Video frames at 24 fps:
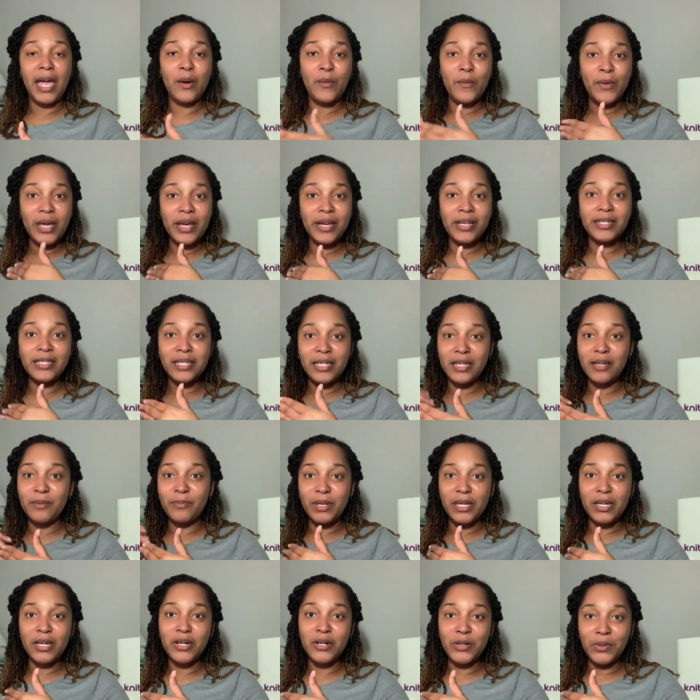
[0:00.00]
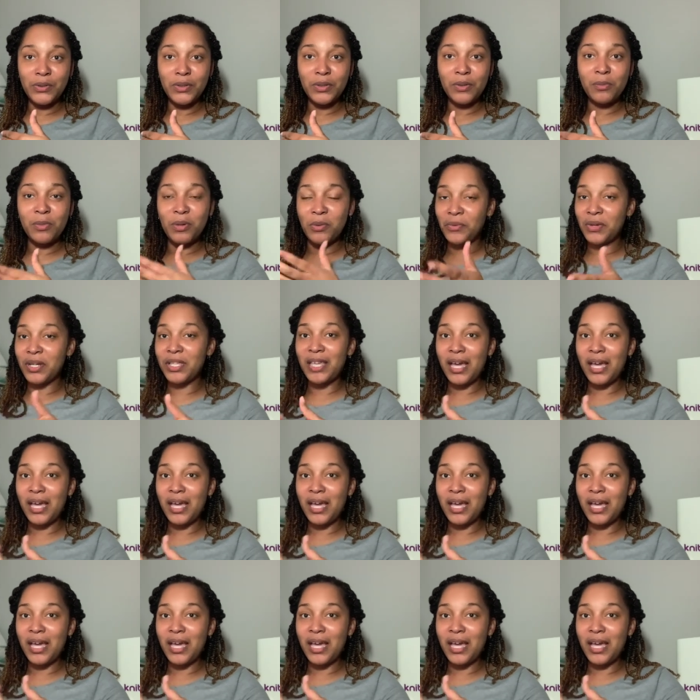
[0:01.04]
we can still be cool, but when